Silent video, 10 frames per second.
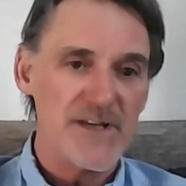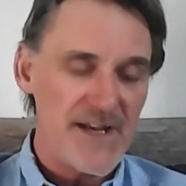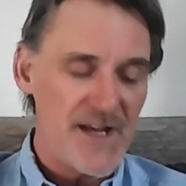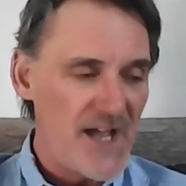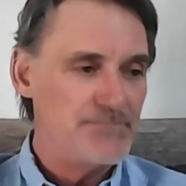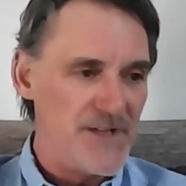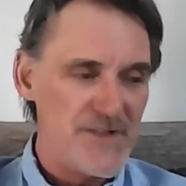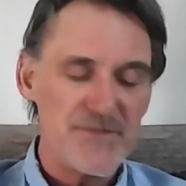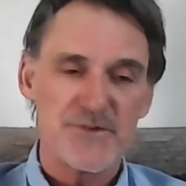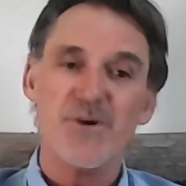And I've
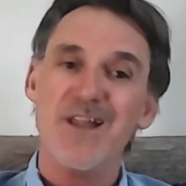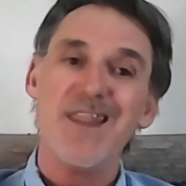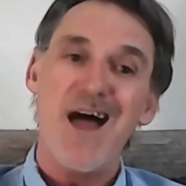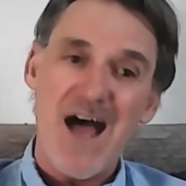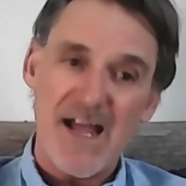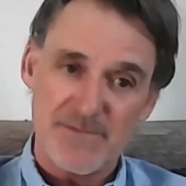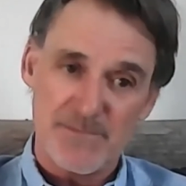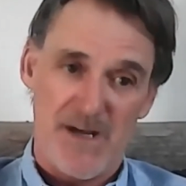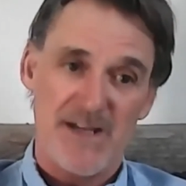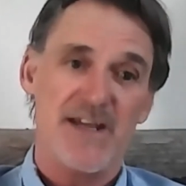been through a lot
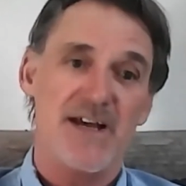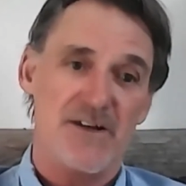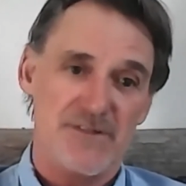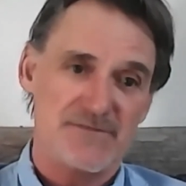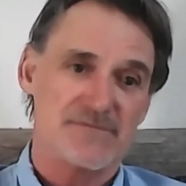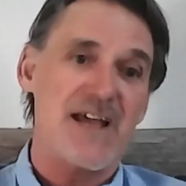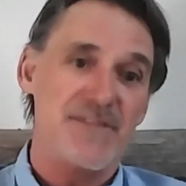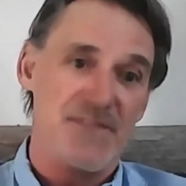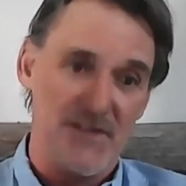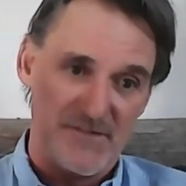by now
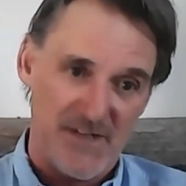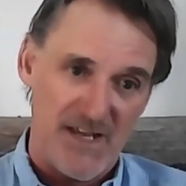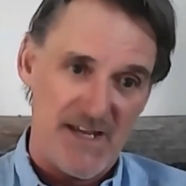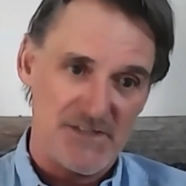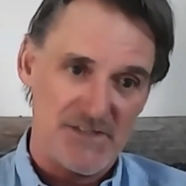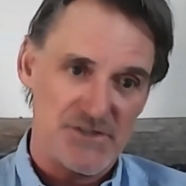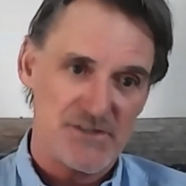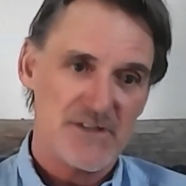at this age.